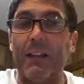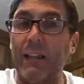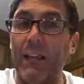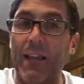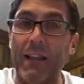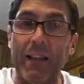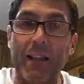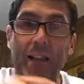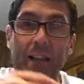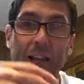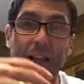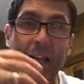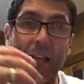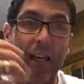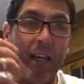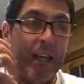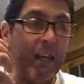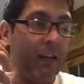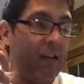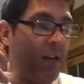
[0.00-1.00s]
let
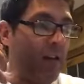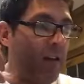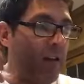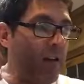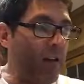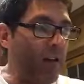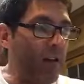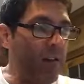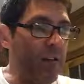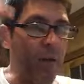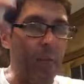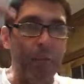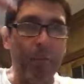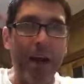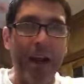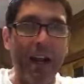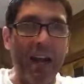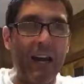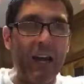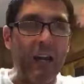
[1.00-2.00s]
the, the
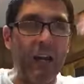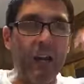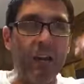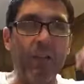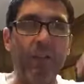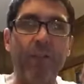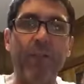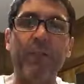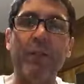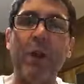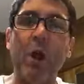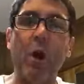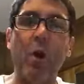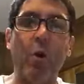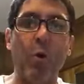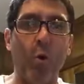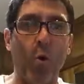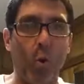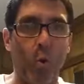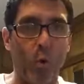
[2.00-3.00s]
mane
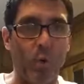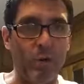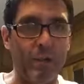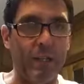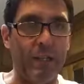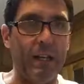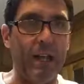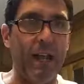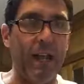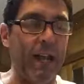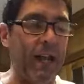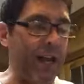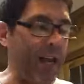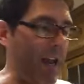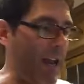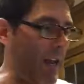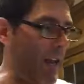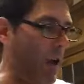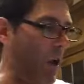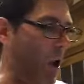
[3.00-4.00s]
flow
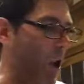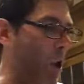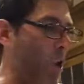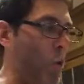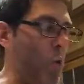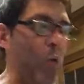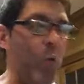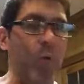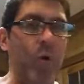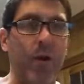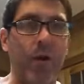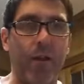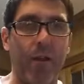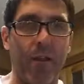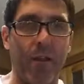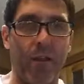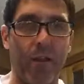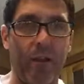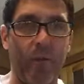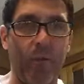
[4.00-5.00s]
today and
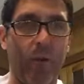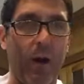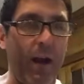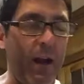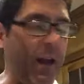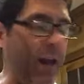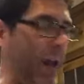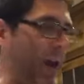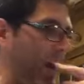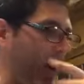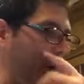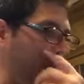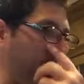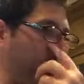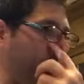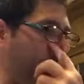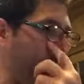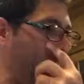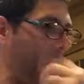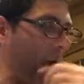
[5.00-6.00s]
own the red
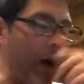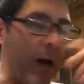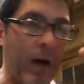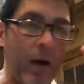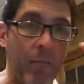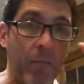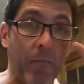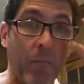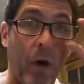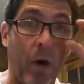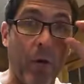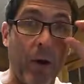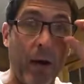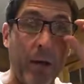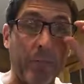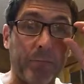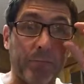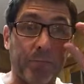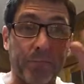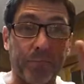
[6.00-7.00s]
hair. Um, all
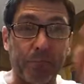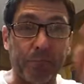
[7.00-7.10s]
right.